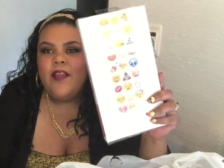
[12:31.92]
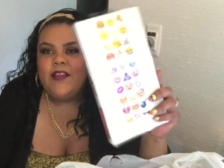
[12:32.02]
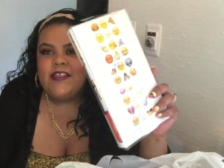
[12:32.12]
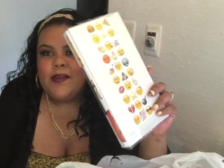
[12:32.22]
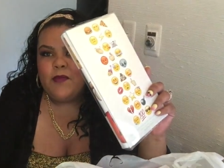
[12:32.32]

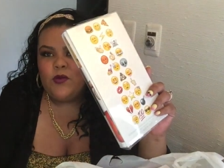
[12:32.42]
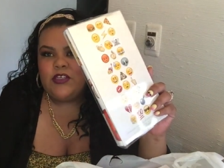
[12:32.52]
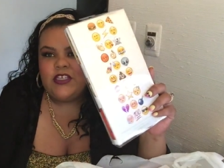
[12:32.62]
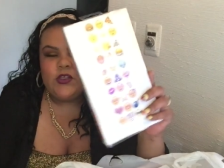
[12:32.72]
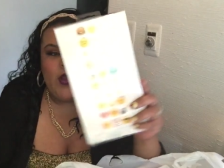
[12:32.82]
these
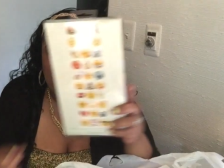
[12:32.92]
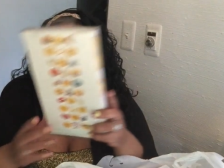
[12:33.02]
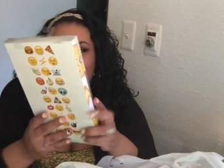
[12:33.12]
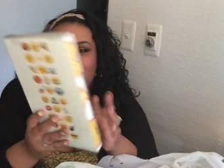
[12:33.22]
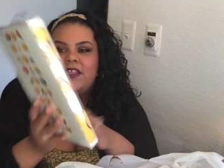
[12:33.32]
emojis so i
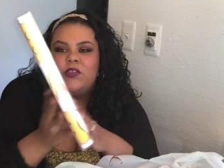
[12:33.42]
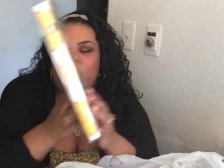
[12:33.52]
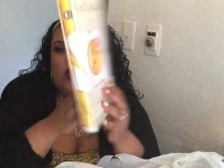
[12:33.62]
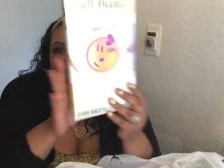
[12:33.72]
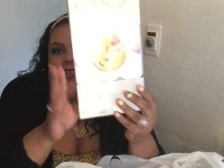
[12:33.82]
got her these
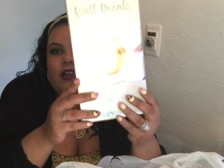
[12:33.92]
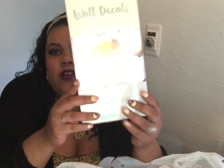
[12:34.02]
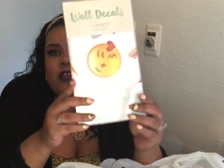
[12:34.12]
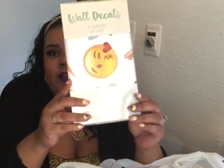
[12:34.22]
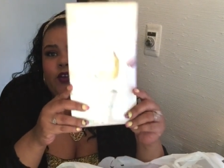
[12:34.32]
wall
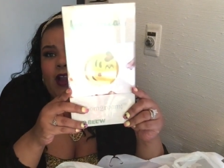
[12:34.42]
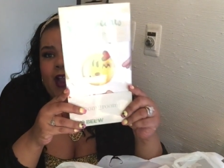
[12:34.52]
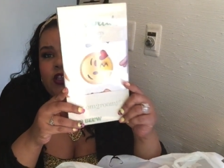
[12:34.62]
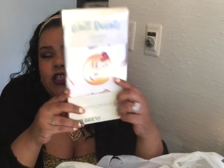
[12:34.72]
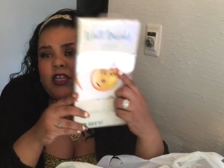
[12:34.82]
stickers and they're
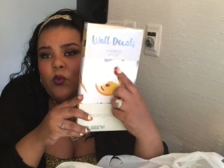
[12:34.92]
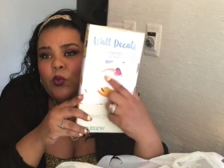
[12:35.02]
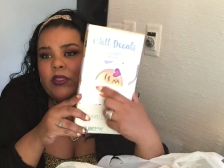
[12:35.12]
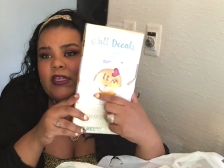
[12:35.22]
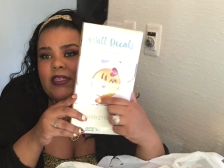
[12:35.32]
actually
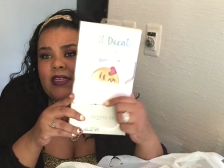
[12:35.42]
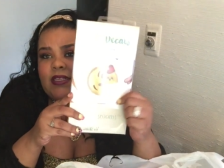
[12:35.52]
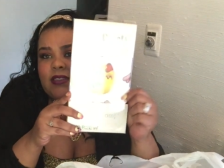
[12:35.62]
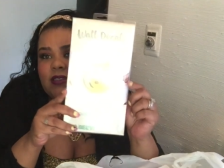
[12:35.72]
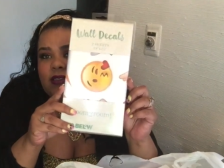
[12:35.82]
really
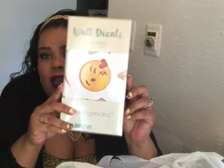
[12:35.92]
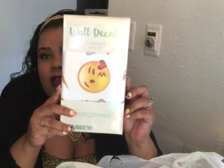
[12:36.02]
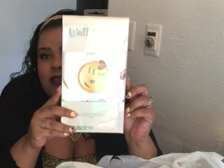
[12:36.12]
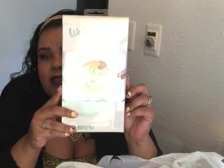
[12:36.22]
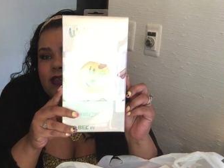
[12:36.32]
decent
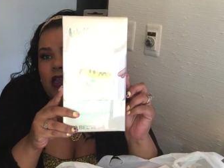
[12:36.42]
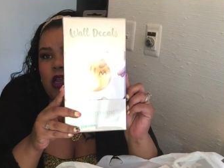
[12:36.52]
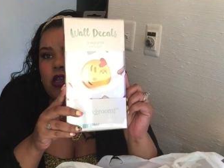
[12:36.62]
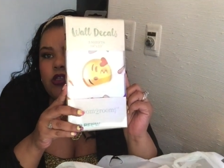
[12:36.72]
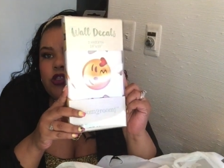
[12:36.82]
sizes
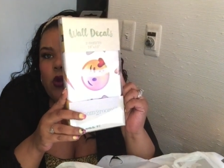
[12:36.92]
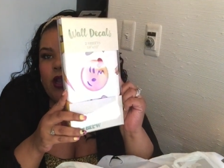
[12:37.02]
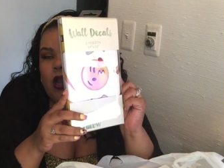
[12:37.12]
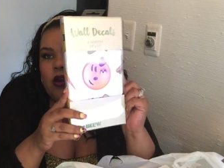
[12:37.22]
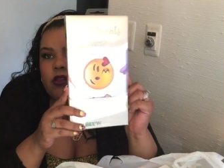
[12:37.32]
so
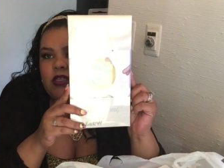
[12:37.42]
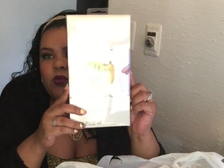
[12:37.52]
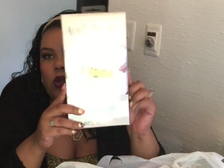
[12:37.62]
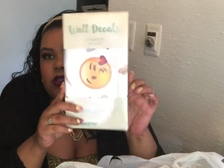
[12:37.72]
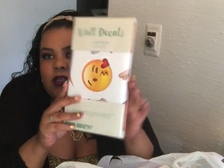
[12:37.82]
i got her these
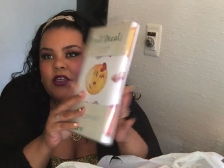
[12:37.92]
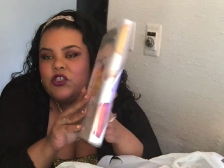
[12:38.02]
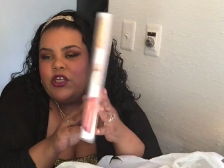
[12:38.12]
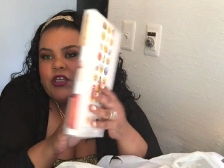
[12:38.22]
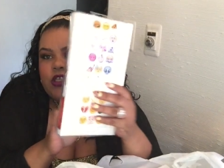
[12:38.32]
wall
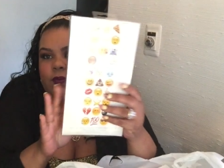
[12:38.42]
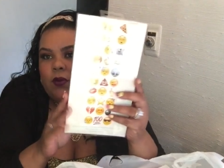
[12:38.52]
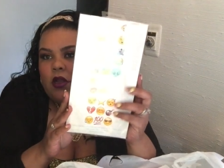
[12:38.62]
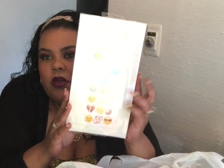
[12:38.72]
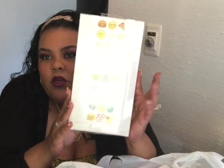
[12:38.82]
stickers she can just
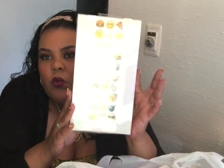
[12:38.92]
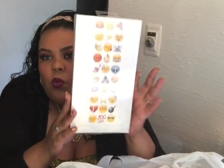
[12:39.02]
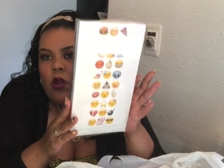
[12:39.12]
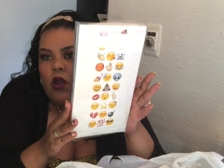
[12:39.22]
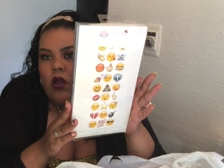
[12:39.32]
put on her
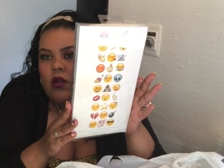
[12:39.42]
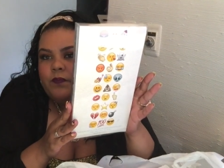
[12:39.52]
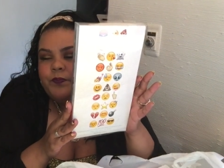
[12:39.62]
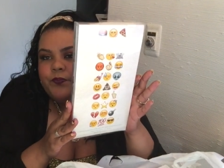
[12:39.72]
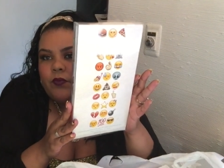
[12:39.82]
wall